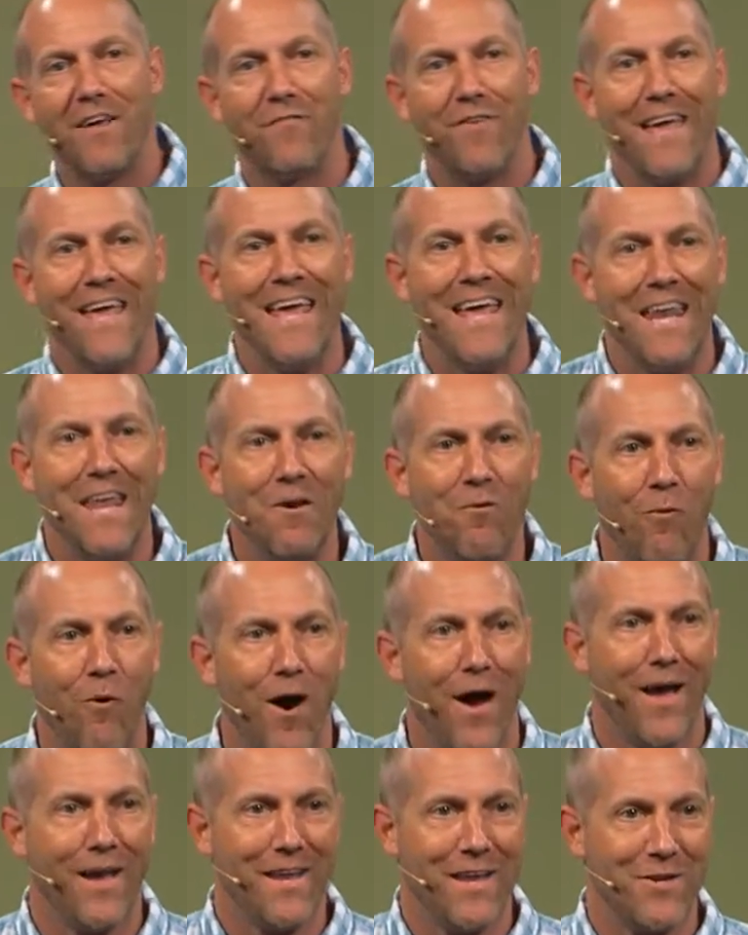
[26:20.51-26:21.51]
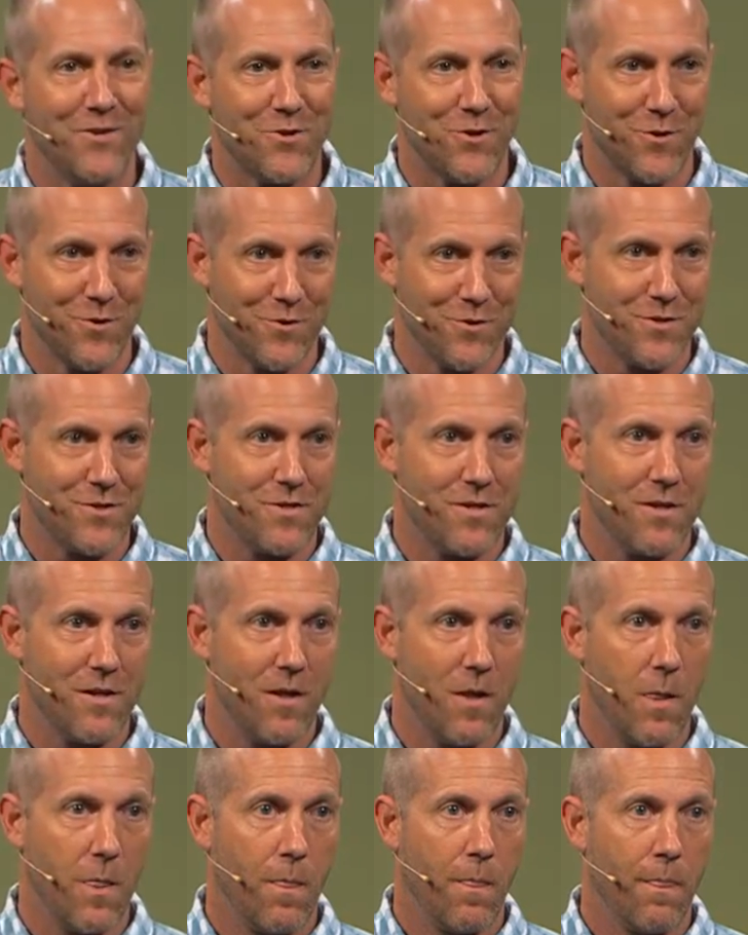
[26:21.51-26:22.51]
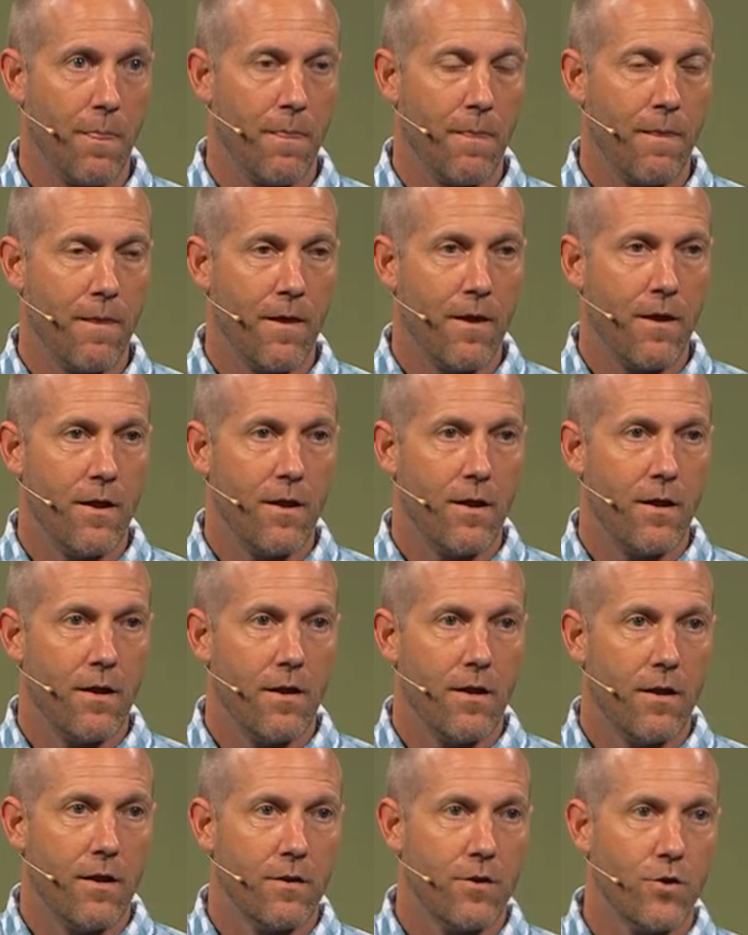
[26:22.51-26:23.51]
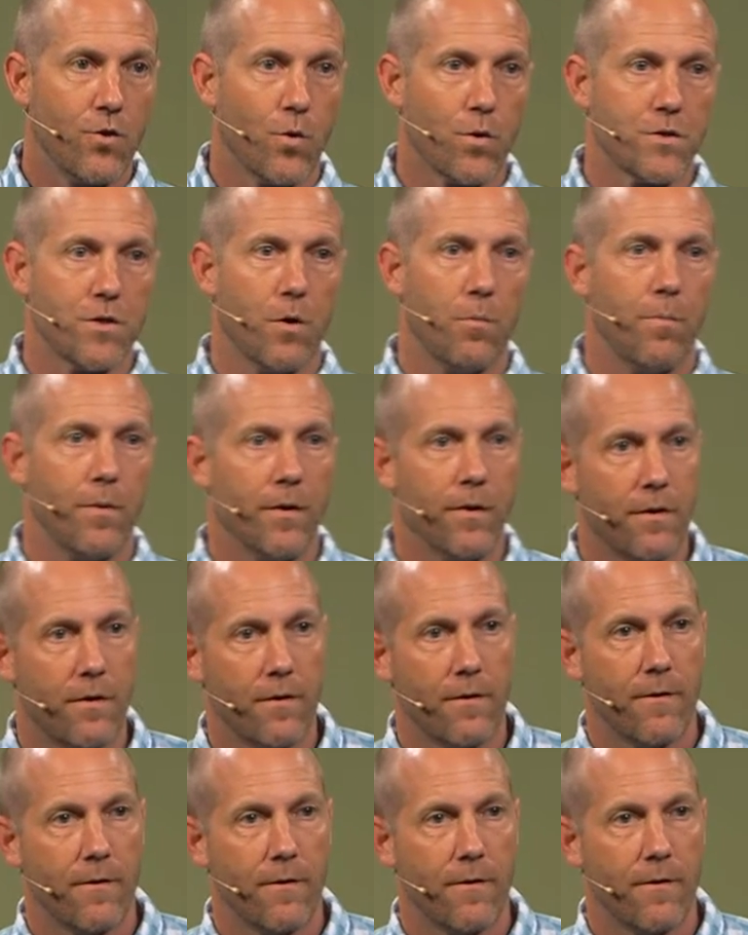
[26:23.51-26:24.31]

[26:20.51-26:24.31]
if anyone enters, the door's open.